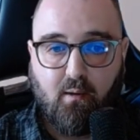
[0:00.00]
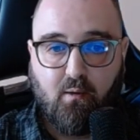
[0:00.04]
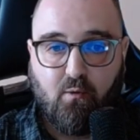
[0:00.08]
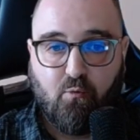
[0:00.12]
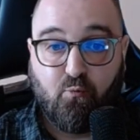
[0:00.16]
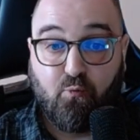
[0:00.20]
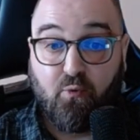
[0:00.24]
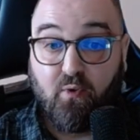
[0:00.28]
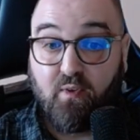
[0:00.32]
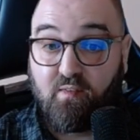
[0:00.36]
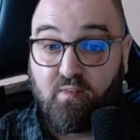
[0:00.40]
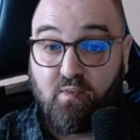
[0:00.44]

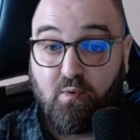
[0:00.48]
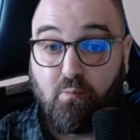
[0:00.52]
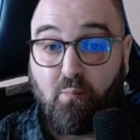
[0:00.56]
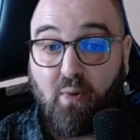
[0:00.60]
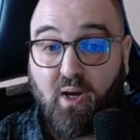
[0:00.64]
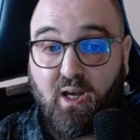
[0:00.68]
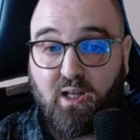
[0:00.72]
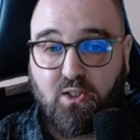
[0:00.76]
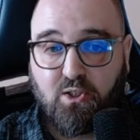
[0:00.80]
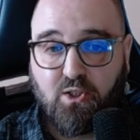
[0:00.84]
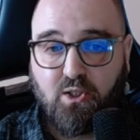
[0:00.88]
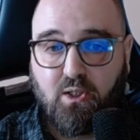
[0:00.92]
fuzzy
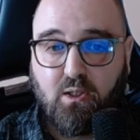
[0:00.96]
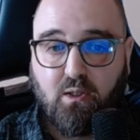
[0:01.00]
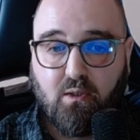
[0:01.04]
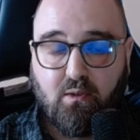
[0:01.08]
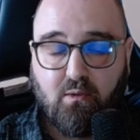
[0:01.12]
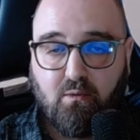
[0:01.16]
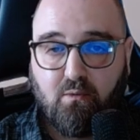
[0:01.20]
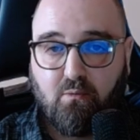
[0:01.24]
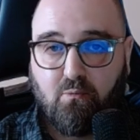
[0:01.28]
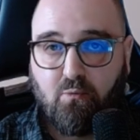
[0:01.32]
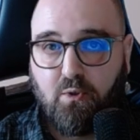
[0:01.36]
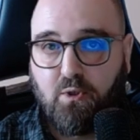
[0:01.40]
matching,
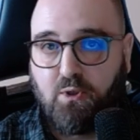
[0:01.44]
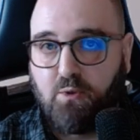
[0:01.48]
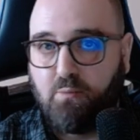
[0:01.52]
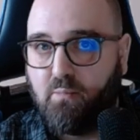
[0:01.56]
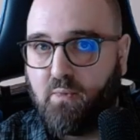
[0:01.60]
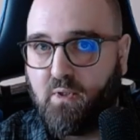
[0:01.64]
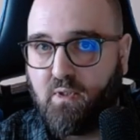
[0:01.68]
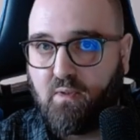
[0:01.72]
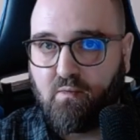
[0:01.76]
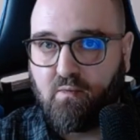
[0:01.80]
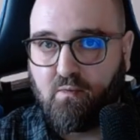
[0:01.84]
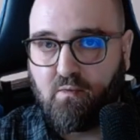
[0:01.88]
which
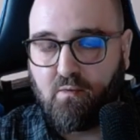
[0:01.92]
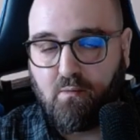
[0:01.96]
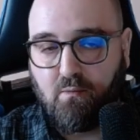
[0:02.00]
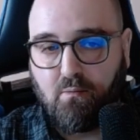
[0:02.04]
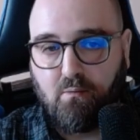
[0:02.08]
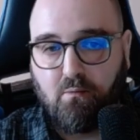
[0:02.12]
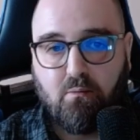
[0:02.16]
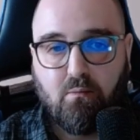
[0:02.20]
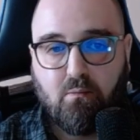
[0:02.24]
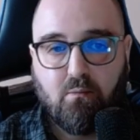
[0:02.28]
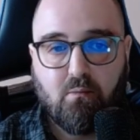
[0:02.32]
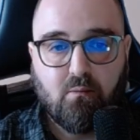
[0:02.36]
means
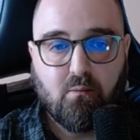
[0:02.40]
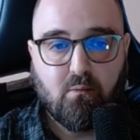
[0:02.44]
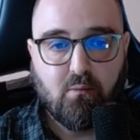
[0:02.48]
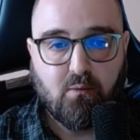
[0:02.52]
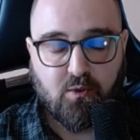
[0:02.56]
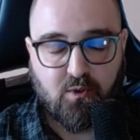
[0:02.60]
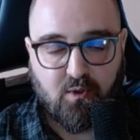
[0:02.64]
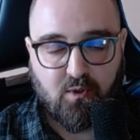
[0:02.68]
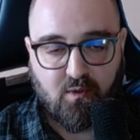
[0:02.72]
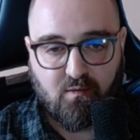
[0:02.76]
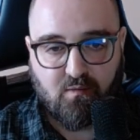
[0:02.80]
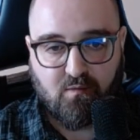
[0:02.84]
you
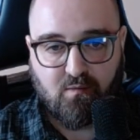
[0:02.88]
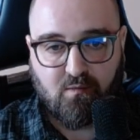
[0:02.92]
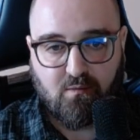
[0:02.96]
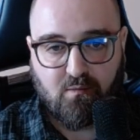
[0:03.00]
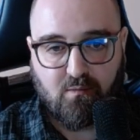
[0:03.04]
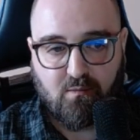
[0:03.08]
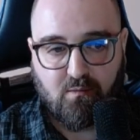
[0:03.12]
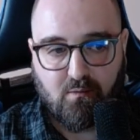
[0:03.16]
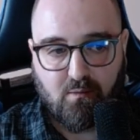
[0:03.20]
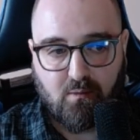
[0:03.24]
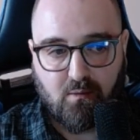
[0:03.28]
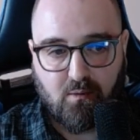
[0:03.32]

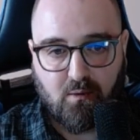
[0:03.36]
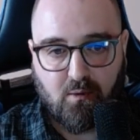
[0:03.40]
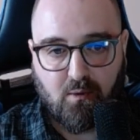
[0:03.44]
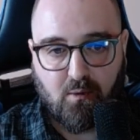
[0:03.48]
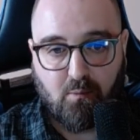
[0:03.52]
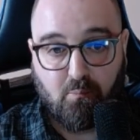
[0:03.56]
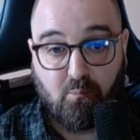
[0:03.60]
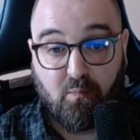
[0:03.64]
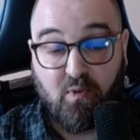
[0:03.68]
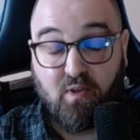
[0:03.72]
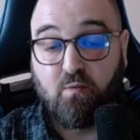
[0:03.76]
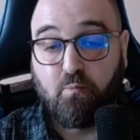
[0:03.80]
just
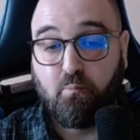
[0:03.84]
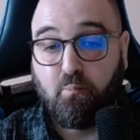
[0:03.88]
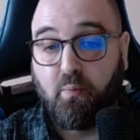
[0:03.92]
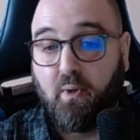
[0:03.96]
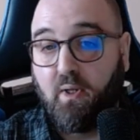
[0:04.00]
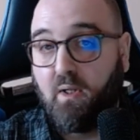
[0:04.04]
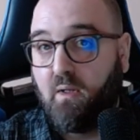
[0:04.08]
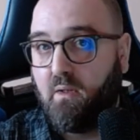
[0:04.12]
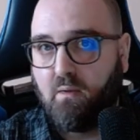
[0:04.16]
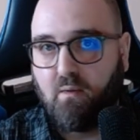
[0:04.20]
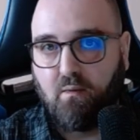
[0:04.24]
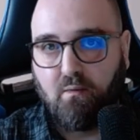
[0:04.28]

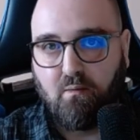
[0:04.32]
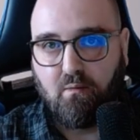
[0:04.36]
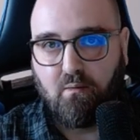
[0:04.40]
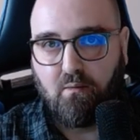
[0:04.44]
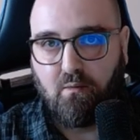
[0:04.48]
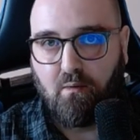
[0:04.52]
misspelled